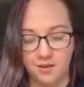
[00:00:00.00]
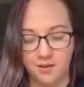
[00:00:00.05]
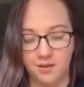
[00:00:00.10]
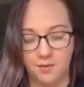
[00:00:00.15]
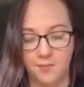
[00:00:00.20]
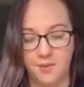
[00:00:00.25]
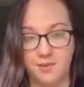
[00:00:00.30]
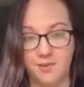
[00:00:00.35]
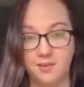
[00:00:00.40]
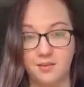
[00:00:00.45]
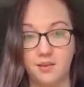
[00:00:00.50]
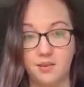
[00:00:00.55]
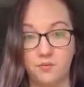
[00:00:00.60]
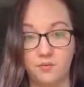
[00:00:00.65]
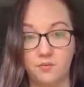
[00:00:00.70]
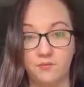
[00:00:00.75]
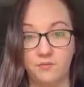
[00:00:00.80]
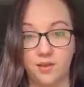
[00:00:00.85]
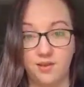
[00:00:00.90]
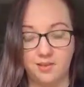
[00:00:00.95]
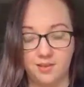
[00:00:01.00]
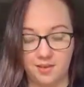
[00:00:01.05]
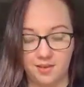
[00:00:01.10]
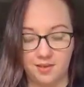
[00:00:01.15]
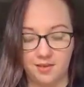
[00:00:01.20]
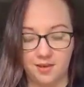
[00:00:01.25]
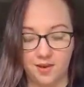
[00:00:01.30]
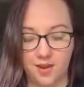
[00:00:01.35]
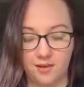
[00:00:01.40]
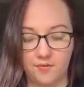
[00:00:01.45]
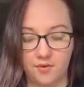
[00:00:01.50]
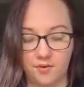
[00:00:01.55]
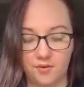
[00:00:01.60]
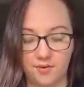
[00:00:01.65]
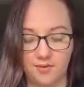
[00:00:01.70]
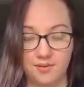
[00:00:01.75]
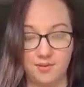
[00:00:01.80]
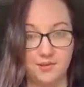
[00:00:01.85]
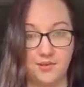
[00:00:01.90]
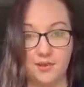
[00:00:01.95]
It'd be silly to invest it and then have all
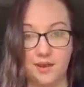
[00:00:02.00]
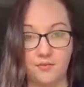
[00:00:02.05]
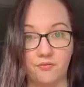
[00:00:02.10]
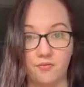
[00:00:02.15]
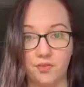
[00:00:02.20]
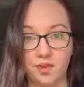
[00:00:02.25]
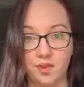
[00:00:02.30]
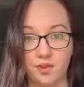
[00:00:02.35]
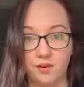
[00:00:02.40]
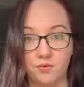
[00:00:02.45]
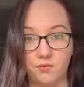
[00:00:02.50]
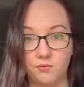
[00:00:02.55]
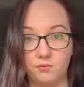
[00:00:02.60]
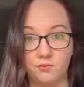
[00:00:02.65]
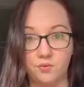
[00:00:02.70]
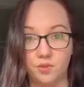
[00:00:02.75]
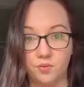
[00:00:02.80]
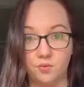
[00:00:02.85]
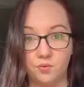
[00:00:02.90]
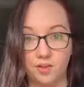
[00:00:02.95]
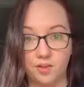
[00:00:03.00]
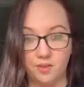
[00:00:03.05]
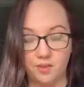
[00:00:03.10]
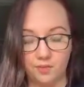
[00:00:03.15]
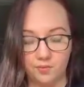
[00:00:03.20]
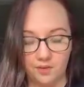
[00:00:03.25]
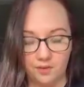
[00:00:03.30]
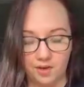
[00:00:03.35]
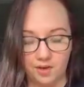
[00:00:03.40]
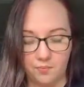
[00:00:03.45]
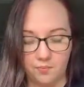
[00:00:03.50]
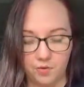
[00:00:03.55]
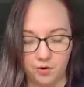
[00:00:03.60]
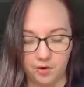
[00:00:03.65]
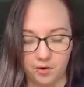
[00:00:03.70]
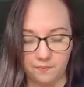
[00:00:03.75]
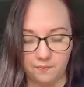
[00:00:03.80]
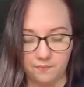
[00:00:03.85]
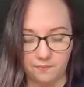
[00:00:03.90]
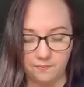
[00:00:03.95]
this stuff that you don't do anything with
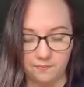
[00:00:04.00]
anymore.